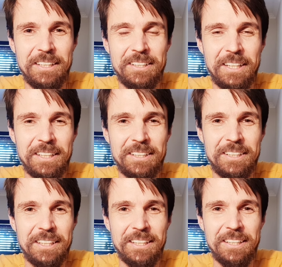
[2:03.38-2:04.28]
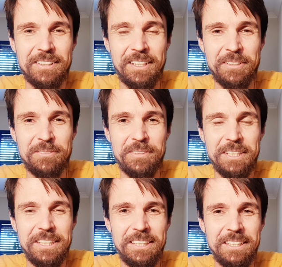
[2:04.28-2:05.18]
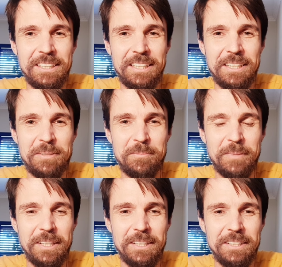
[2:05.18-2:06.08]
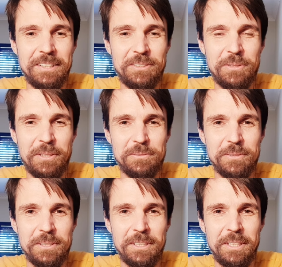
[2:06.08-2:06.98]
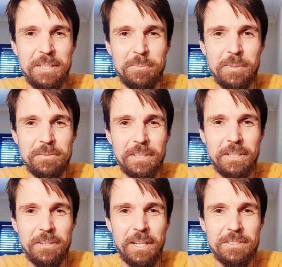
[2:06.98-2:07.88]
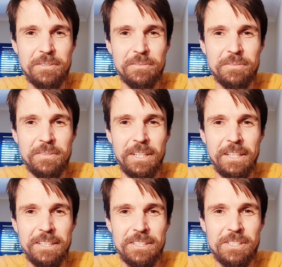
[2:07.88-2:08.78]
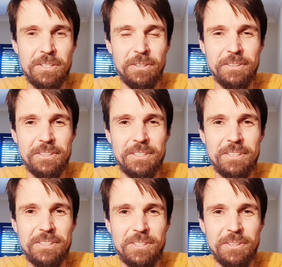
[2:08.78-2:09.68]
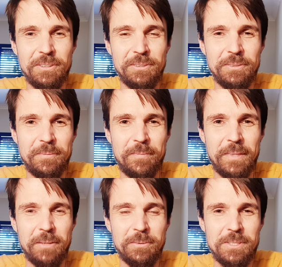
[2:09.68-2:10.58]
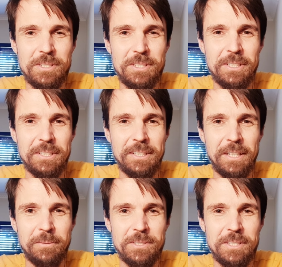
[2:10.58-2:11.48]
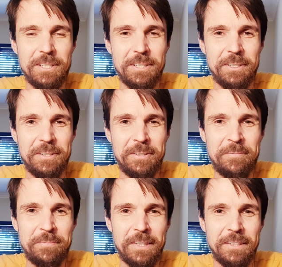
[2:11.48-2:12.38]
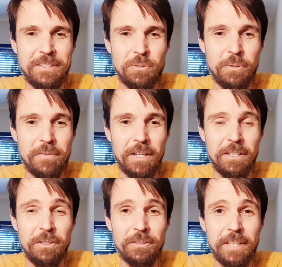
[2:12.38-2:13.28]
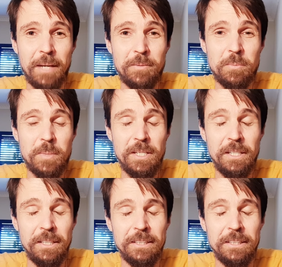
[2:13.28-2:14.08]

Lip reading: thankfully, I do have a bit of a creative slant. So that was the story of how the logo came to be.